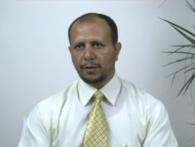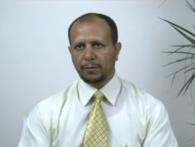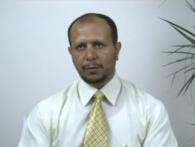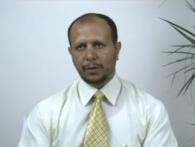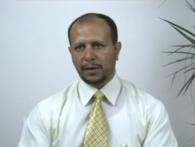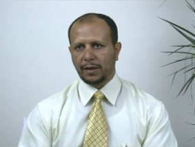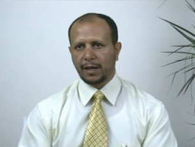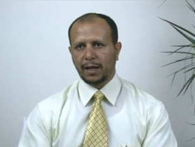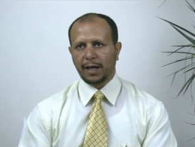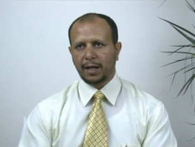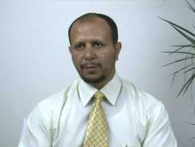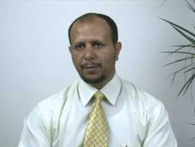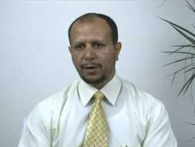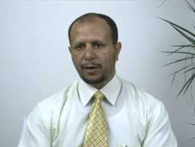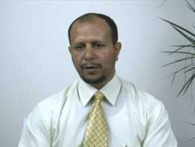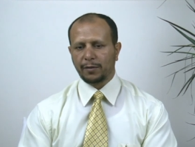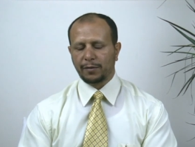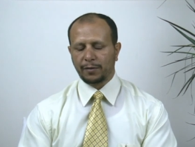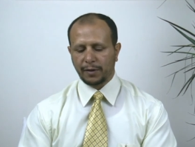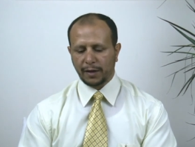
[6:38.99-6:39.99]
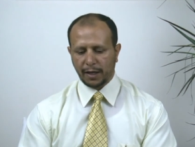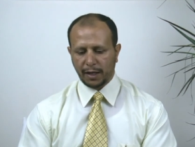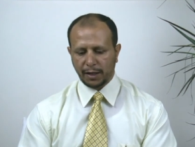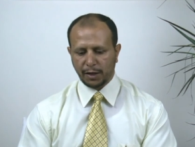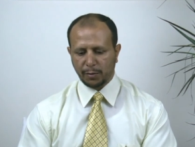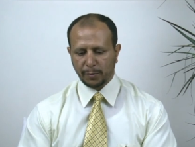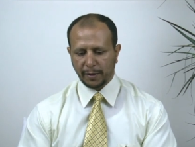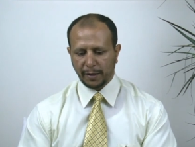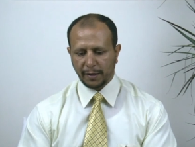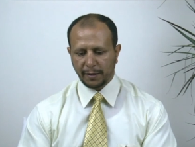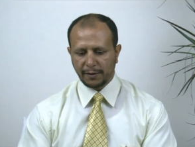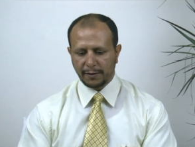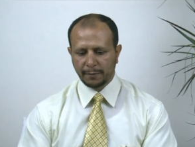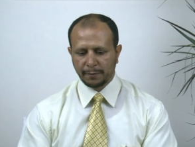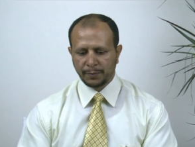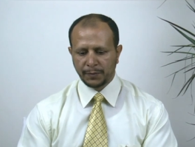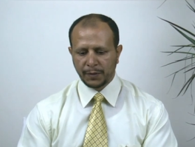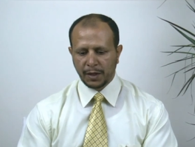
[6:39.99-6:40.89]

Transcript: with the help of Illuminate.